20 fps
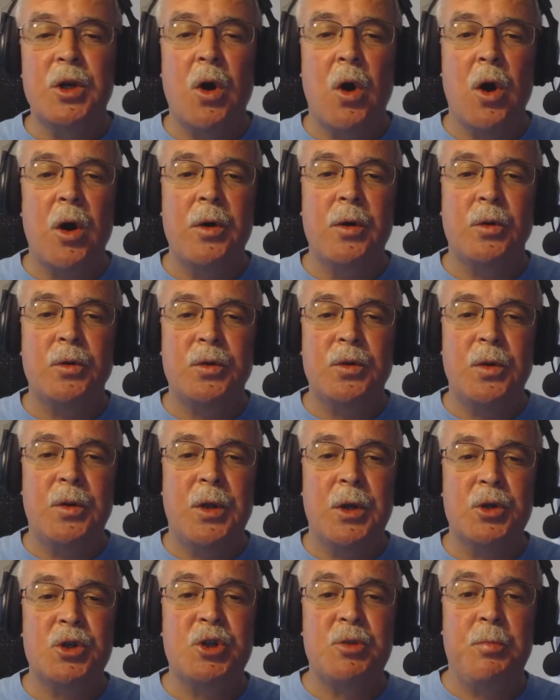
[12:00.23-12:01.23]
and Cardinals,
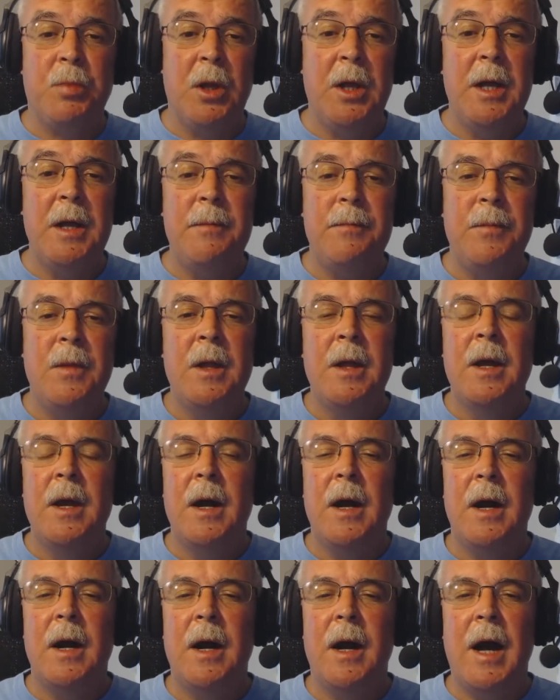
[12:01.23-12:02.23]
they're split.
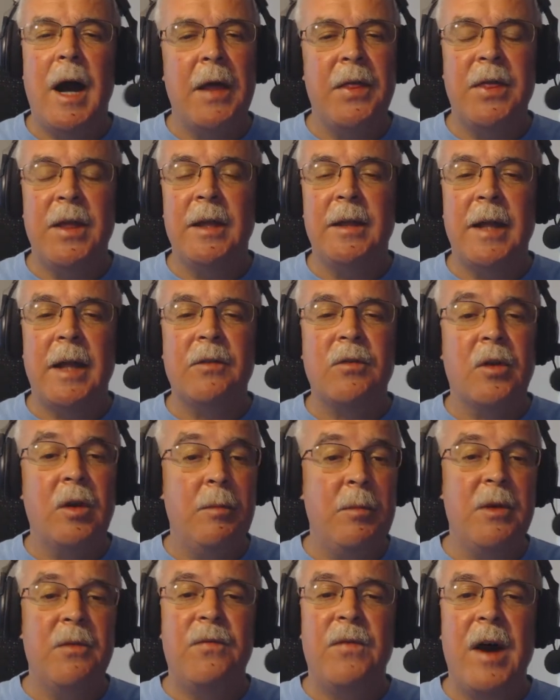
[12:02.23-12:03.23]
I think that's going
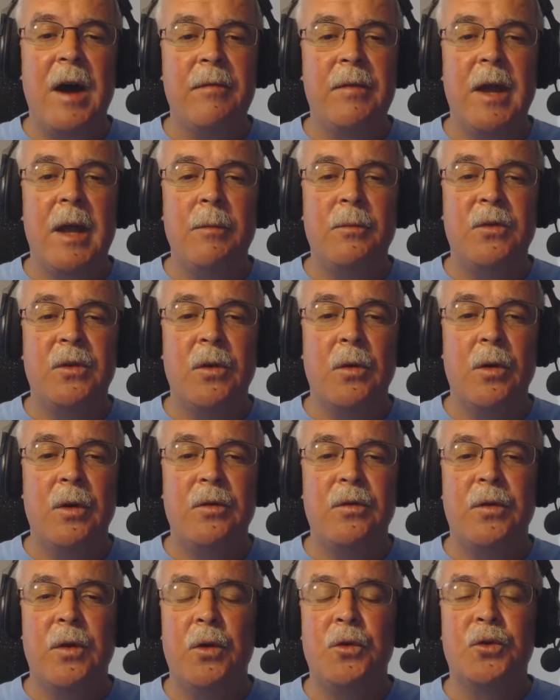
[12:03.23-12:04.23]
to be a 5-game
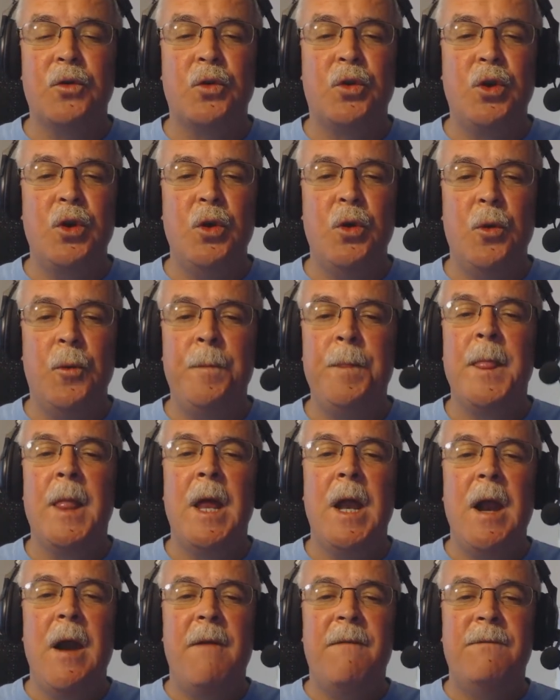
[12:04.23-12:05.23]
series. Those are two
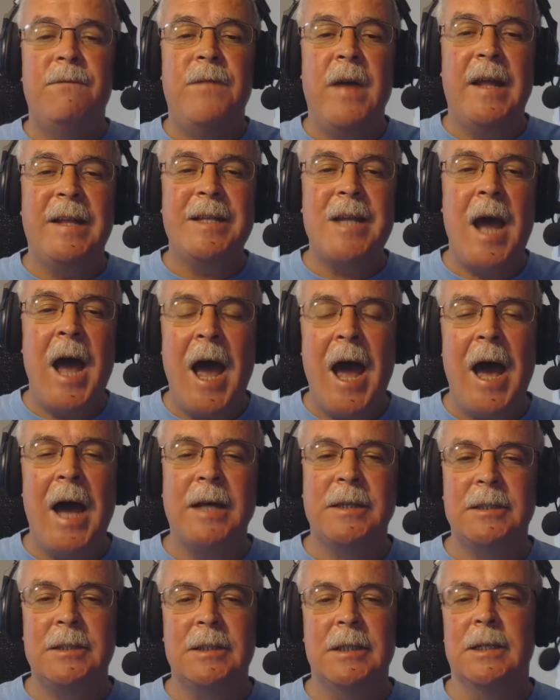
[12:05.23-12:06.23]

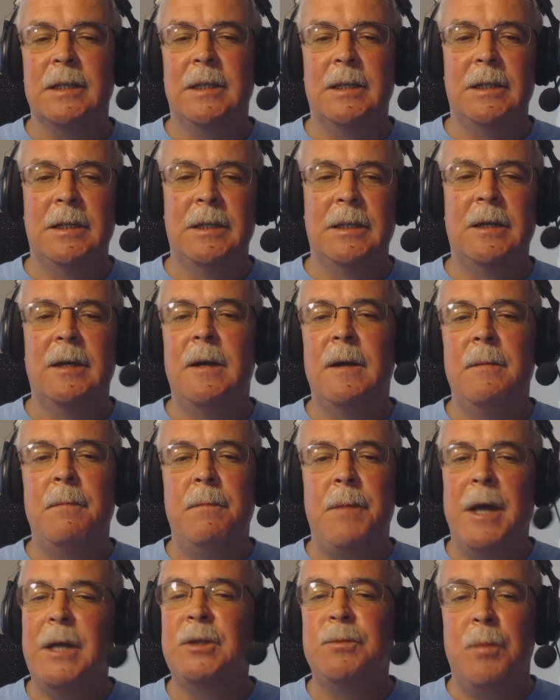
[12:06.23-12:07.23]
fantastic
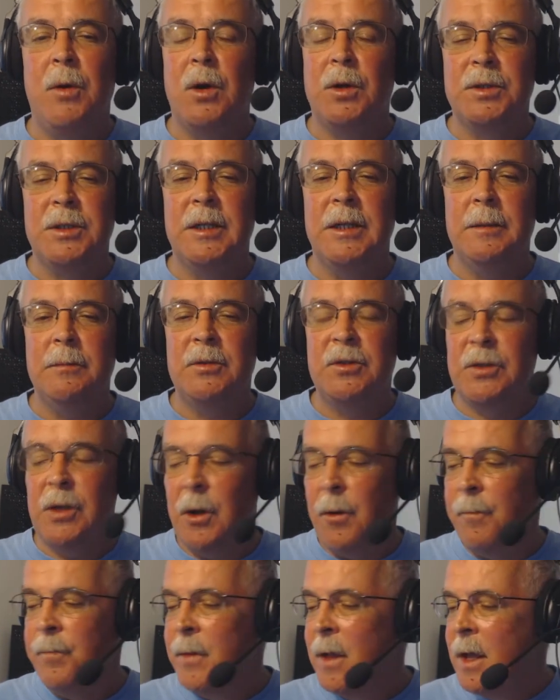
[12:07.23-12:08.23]
baseball teams.
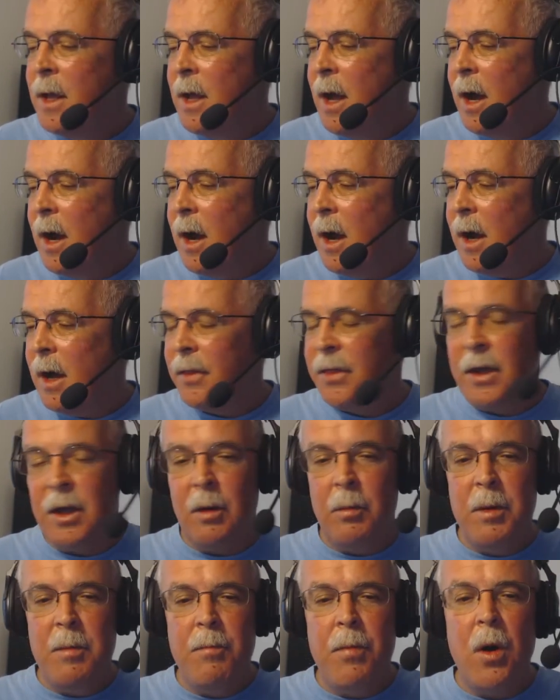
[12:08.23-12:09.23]
So I think
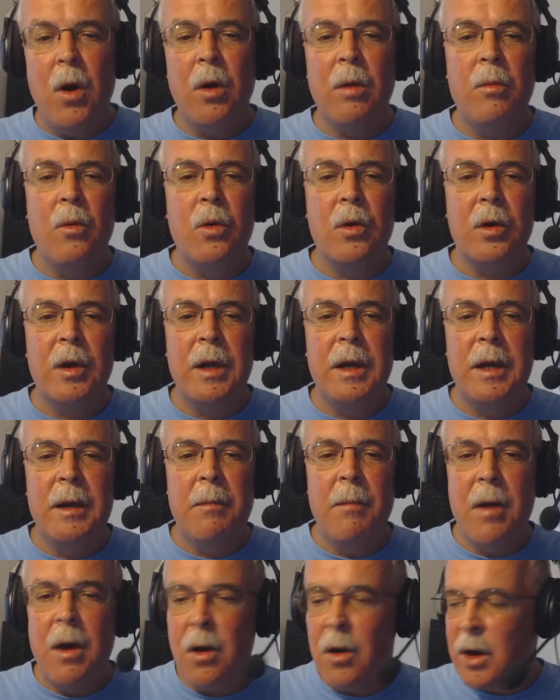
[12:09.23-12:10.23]
it'll be Baltimore in the
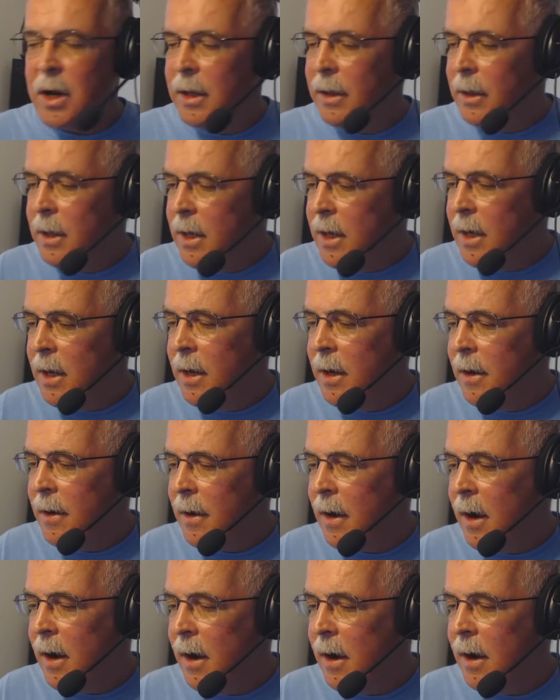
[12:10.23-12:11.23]
American League.
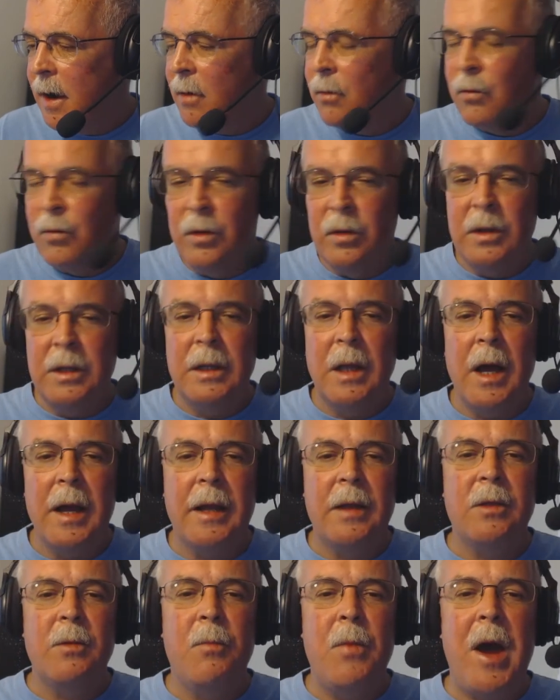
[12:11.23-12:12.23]
I really
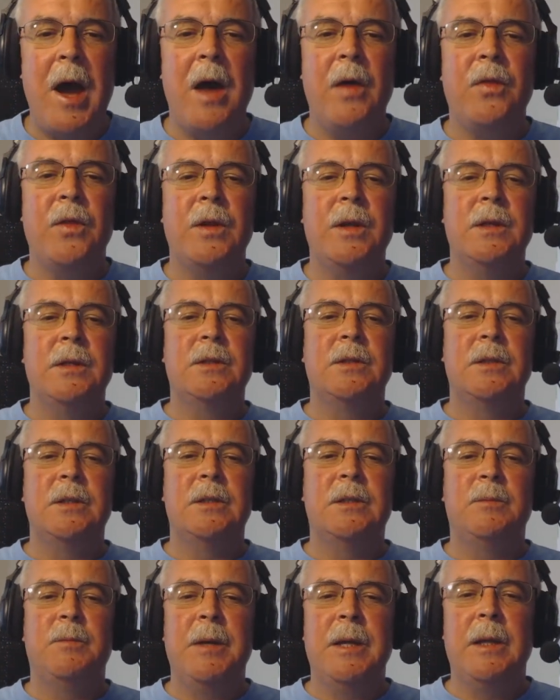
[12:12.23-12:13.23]
like the path that
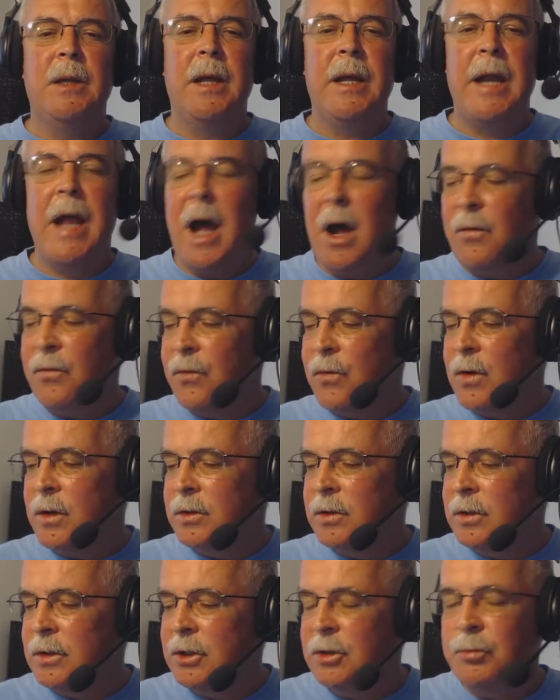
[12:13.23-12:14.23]
is being laid out for
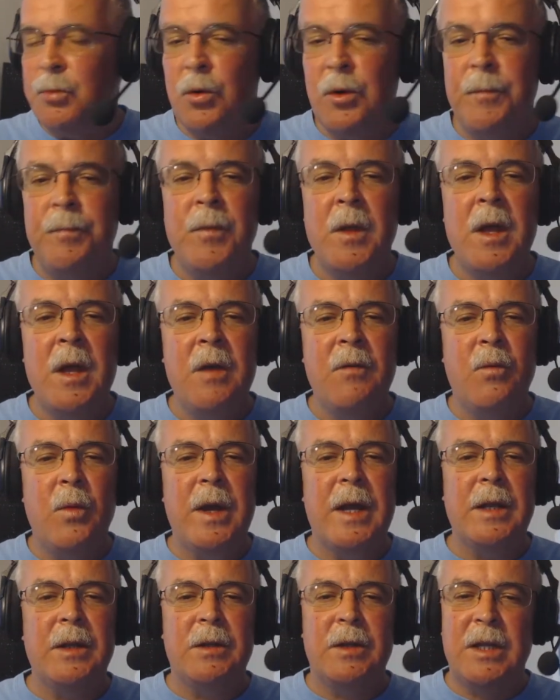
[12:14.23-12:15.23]
us at this point. If
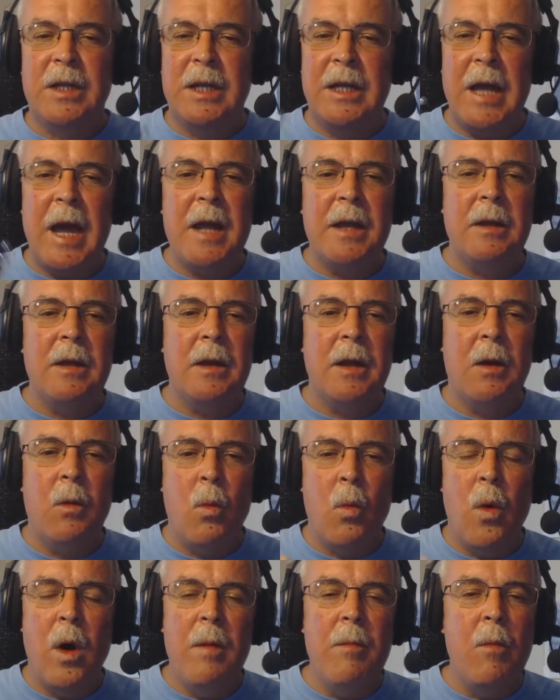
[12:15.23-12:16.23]
we can get
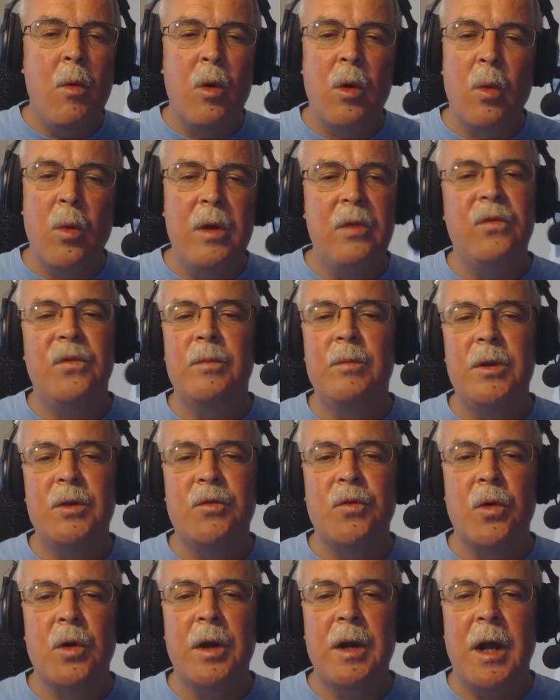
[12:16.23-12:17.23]
one more win from
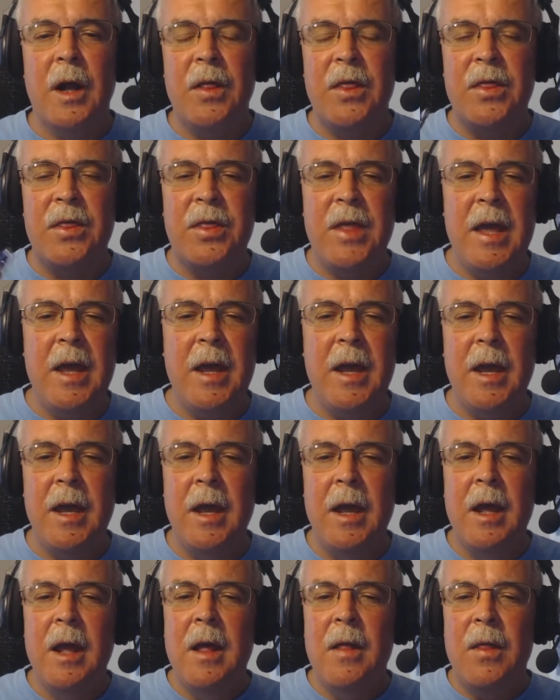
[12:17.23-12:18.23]
Detroit, I think
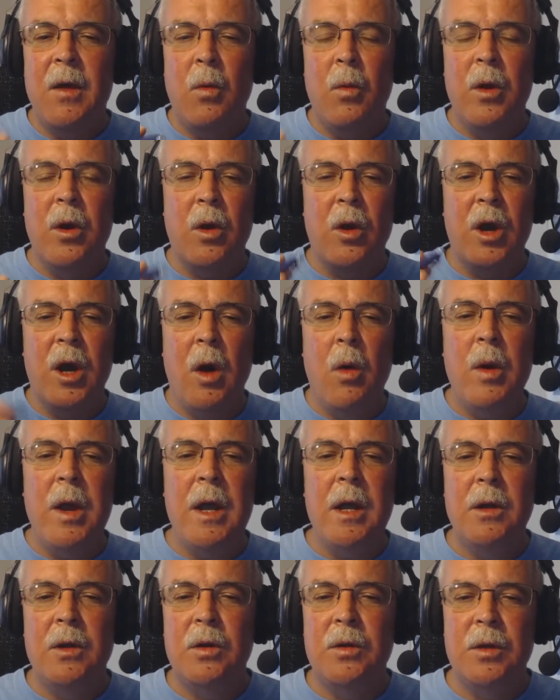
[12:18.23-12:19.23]
that we are
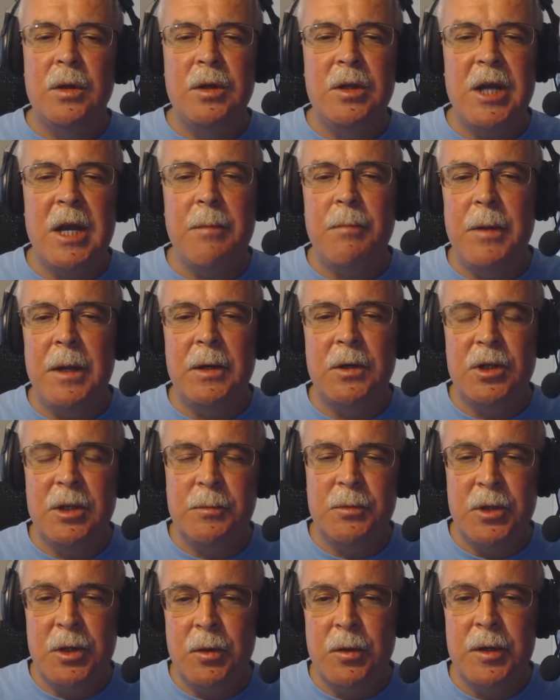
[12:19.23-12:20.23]
going to the
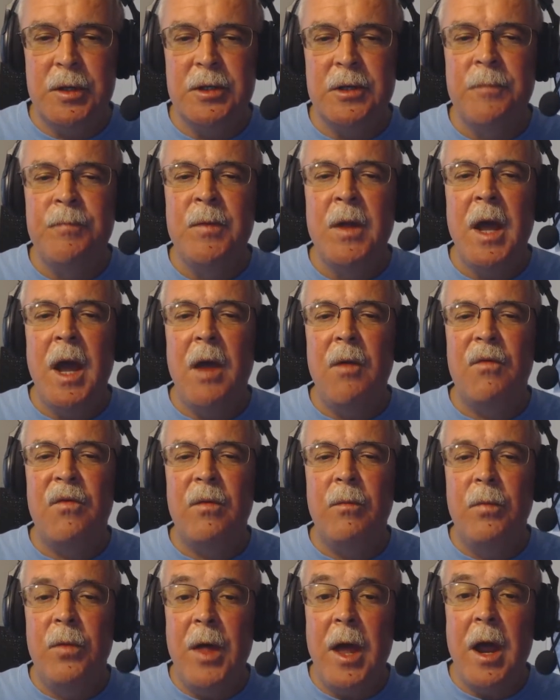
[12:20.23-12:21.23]
championship series, and
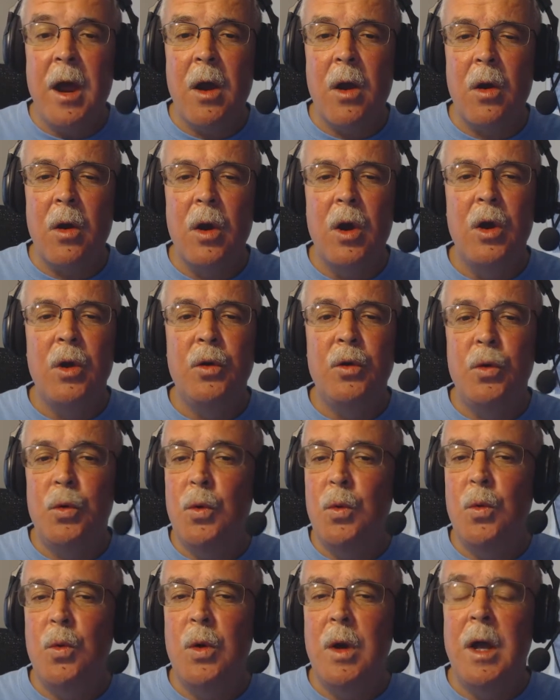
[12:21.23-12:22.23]
from there
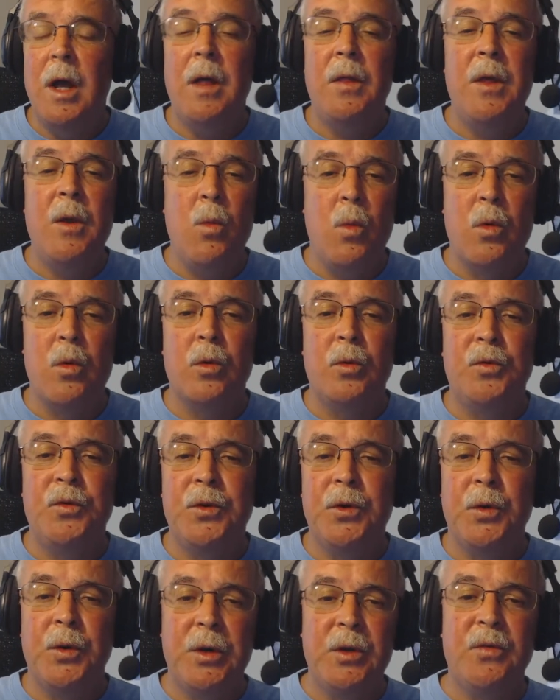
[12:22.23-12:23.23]
to the World
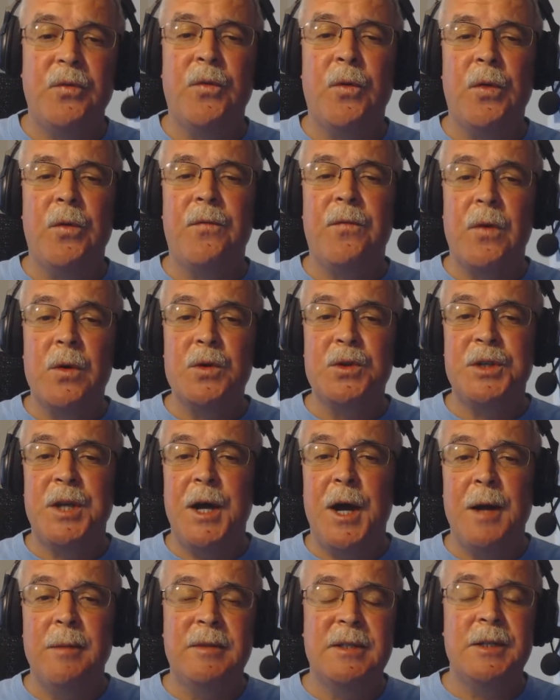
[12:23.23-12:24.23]
Series for the first
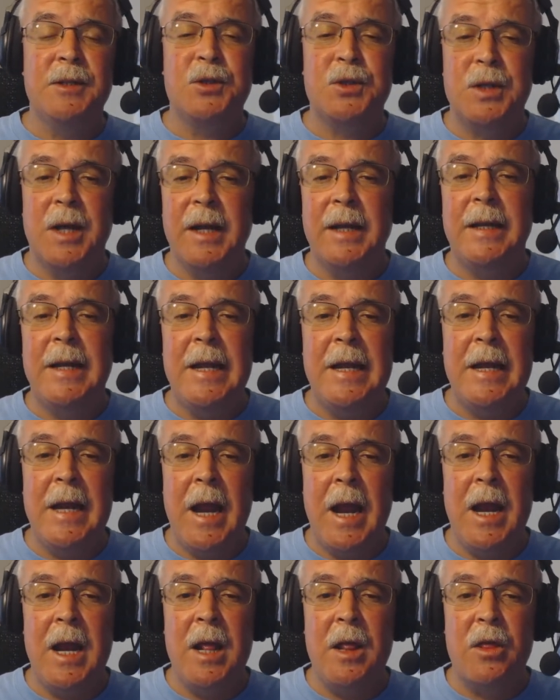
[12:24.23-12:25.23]
time since
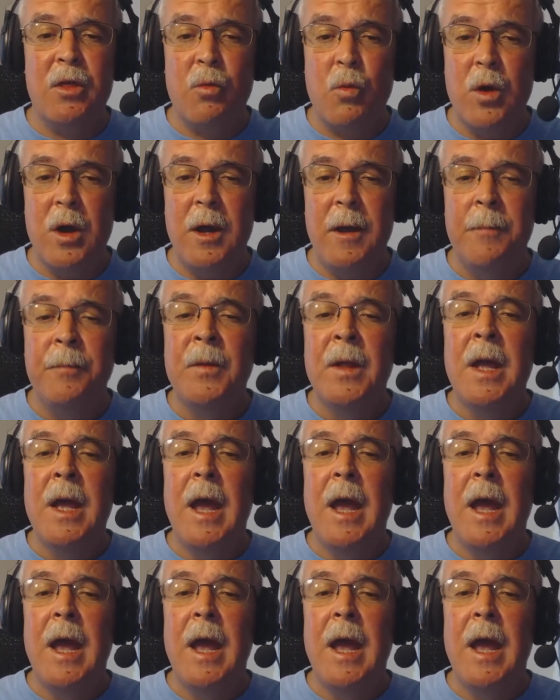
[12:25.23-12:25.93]
1983.